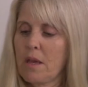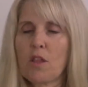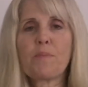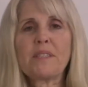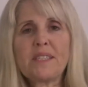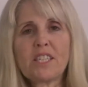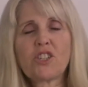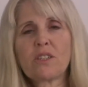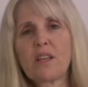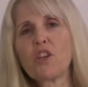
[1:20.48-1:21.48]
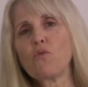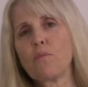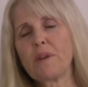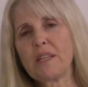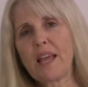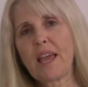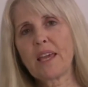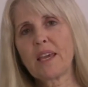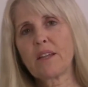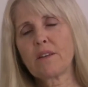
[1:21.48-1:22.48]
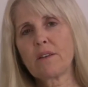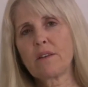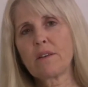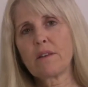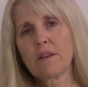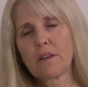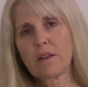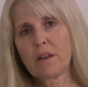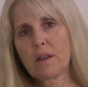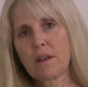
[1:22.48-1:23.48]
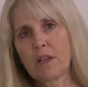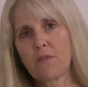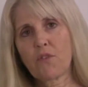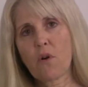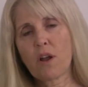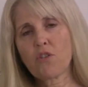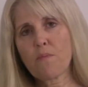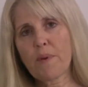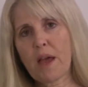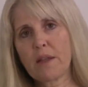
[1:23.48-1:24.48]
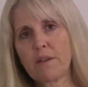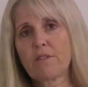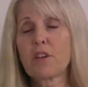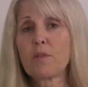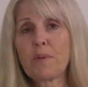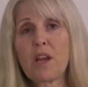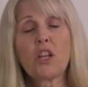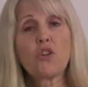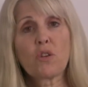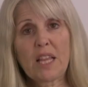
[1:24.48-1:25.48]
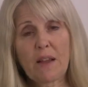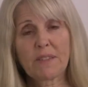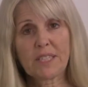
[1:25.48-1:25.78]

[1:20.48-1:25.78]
The position that you will be laying in, if you're on your bed, is going to be on your left